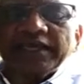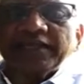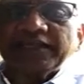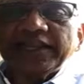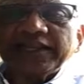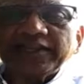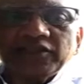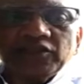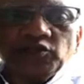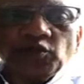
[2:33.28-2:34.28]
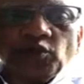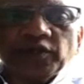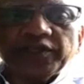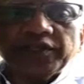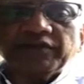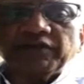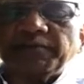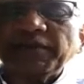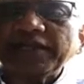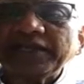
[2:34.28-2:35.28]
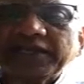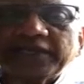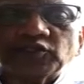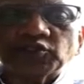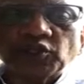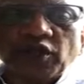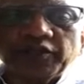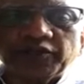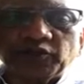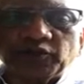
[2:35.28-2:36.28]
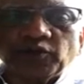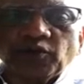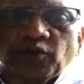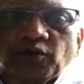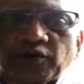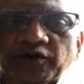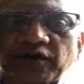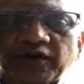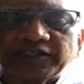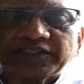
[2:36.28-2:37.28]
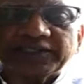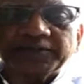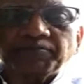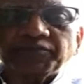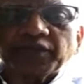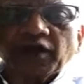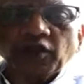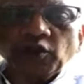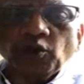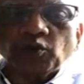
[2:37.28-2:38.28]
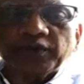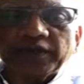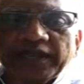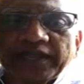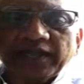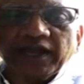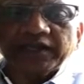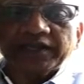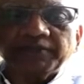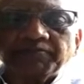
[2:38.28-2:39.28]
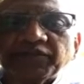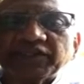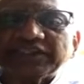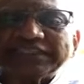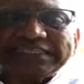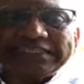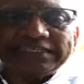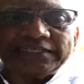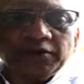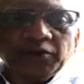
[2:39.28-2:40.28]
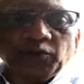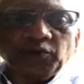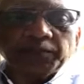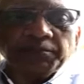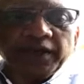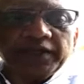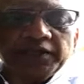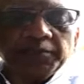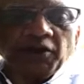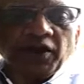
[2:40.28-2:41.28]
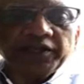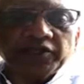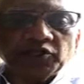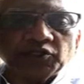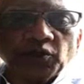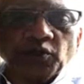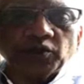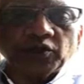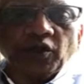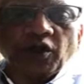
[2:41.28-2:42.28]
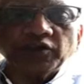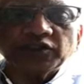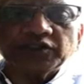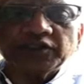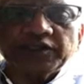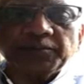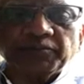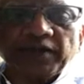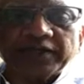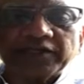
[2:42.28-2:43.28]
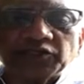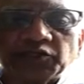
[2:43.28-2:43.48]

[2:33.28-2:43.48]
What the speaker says: let the yogi remaining in solitude or rahasi, alone, ekaki, seated, with mind and body controlled, constantly practice